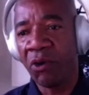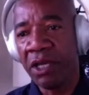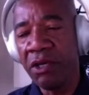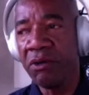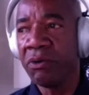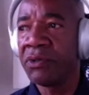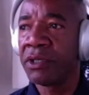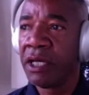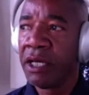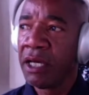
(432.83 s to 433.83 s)
we
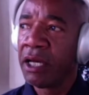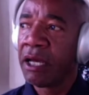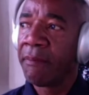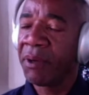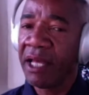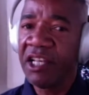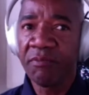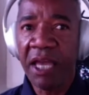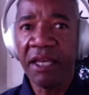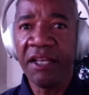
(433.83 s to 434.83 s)
use.
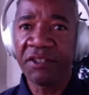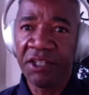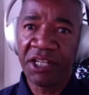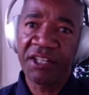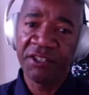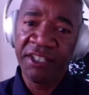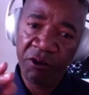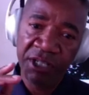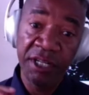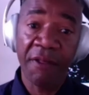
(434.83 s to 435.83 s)
Placemaking suggests
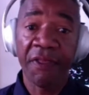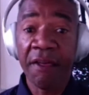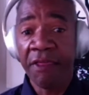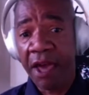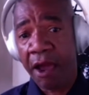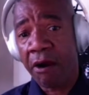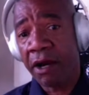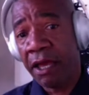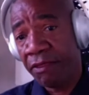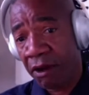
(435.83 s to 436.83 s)
there's nothing
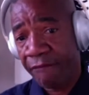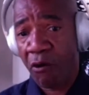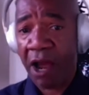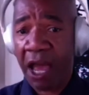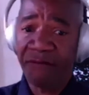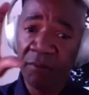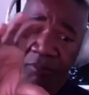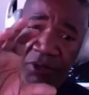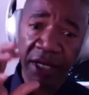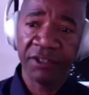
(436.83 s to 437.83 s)
there, and therefore I have to
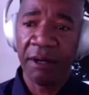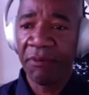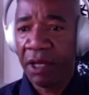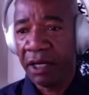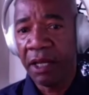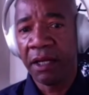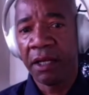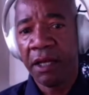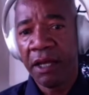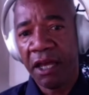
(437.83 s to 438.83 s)
bring something in.
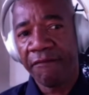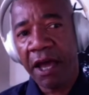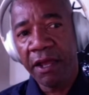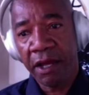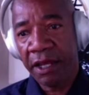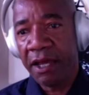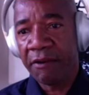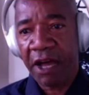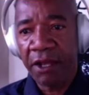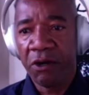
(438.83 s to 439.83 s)
If
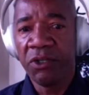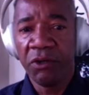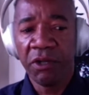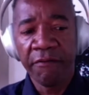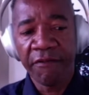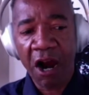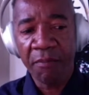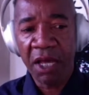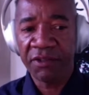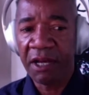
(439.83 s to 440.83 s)
I go to the
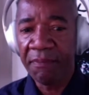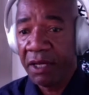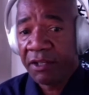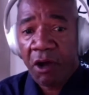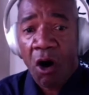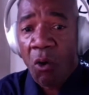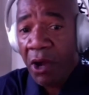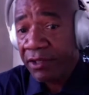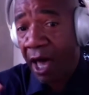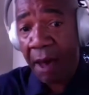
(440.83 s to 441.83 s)
environment, something has
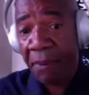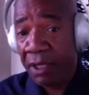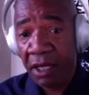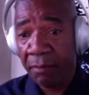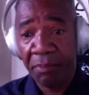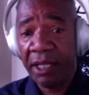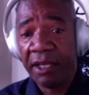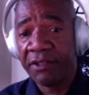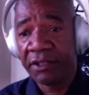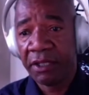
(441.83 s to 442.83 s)
always happened in a
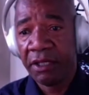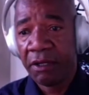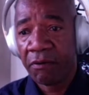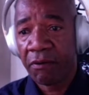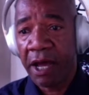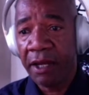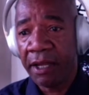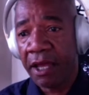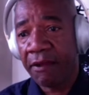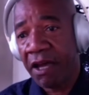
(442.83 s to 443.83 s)
place, right?
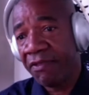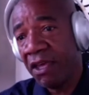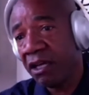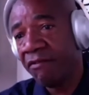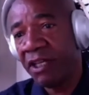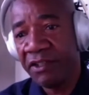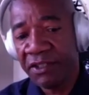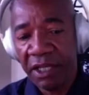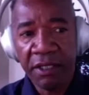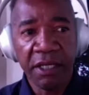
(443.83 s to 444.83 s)
Like if I think of
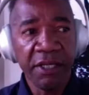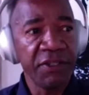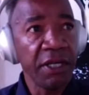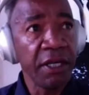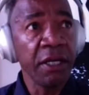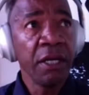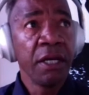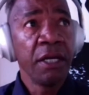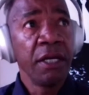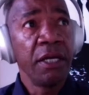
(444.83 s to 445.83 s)
DC, DC
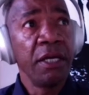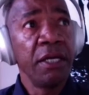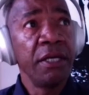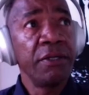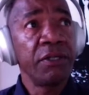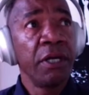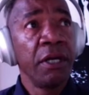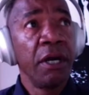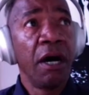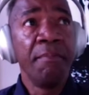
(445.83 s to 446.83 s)
is
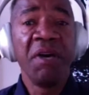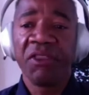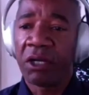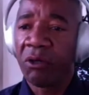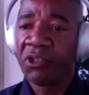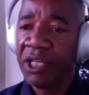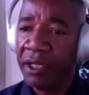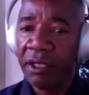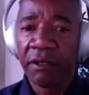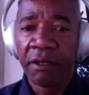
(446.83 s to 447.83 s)
a mythical
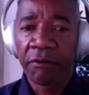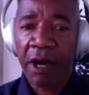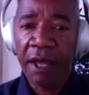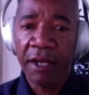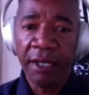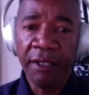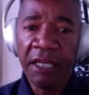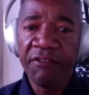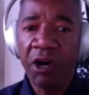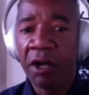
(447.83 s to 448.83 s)
city, right? It
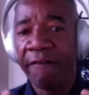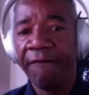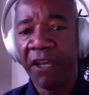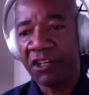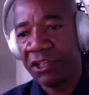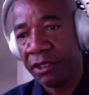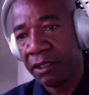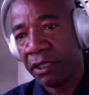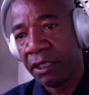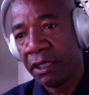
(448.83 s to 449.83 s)
lives on a fiction,
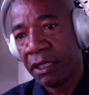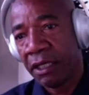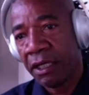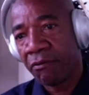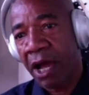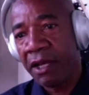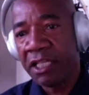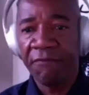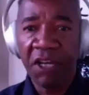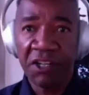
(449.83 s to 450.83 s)
right?
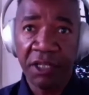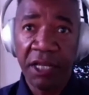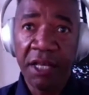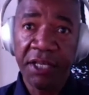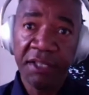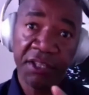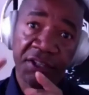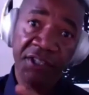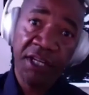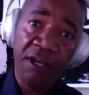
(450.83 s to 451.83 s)
Its fiction is it's a
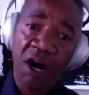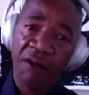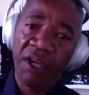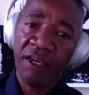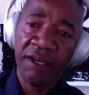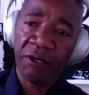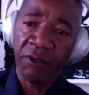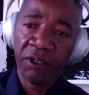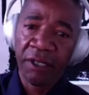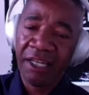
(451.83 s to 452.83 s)
city on the
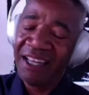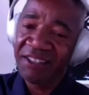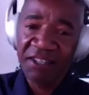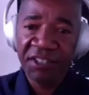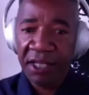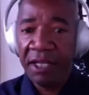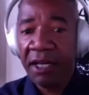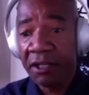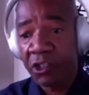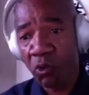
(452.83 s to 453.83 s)
hill. It's a city
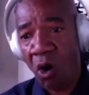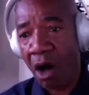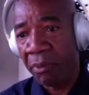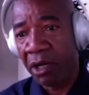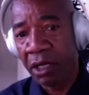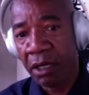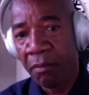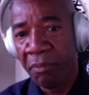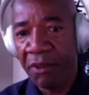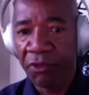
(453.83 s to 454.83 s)
in a swamp.
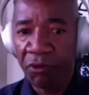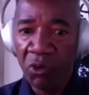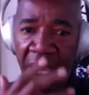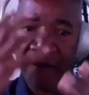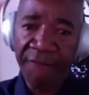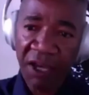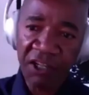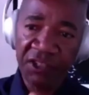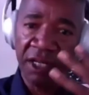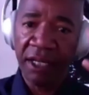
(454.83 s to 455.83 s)
But through that
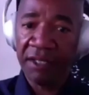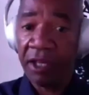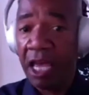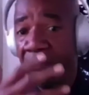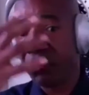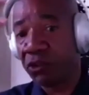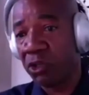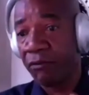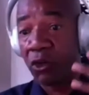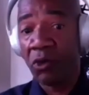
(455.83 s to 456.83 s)
fiction, it's able to
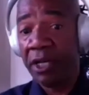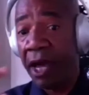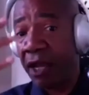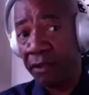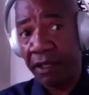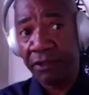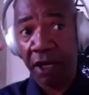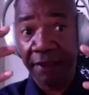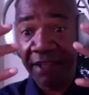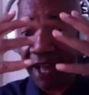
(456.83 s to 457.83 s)
sort of create
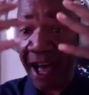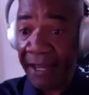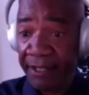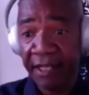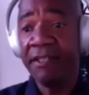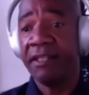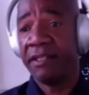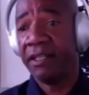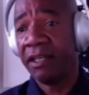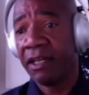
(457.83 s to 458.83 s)
this
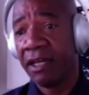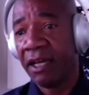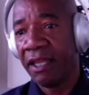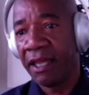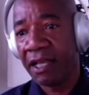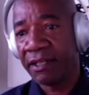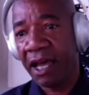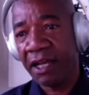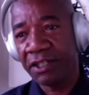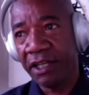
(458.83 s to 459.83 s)
identity that's
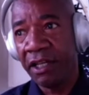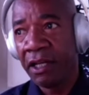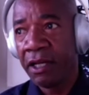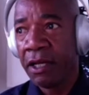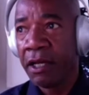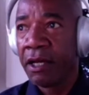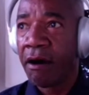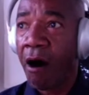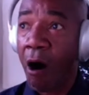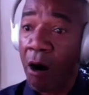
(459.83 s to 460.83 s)
actually
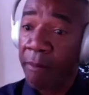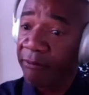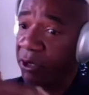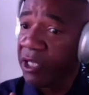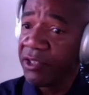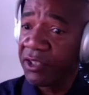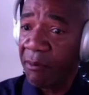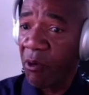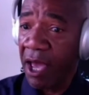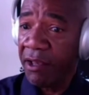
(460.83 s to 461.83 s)
harmful in
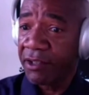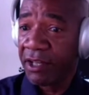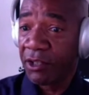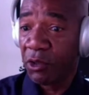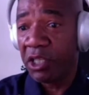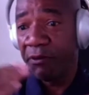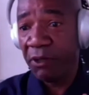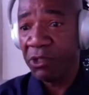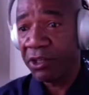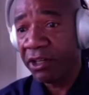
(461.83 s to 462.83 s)
some ways to its
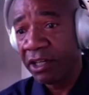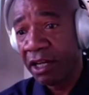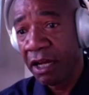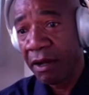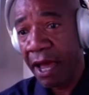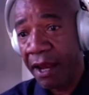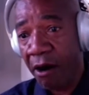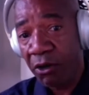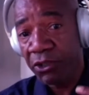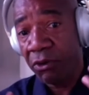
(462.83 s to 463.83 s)
future, and
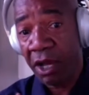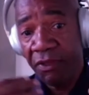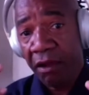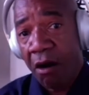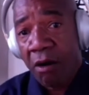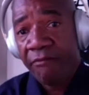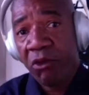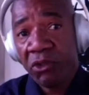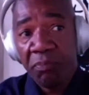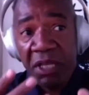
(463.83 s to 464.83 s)
also I think
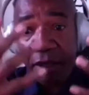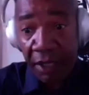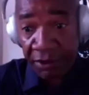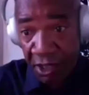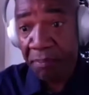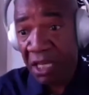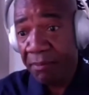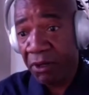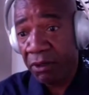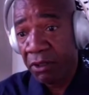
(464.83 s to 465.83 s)
harmful to some
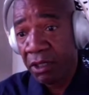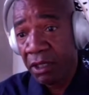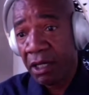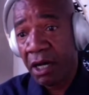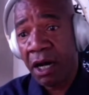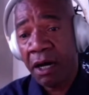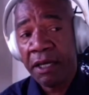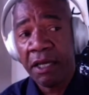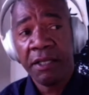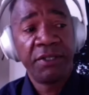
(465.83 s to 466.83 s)
people.
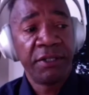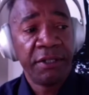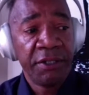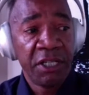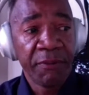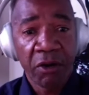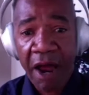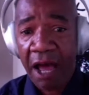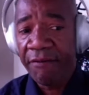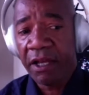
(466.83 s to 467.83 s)
It's
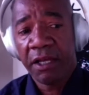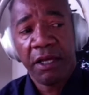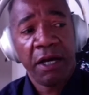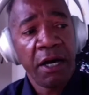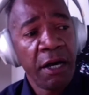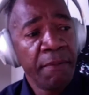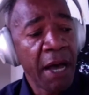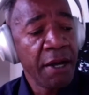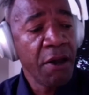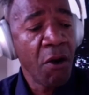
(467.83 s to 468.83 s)
demographic.
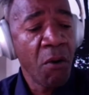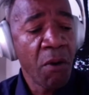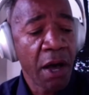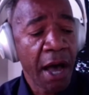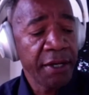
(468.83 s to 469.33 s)
I know I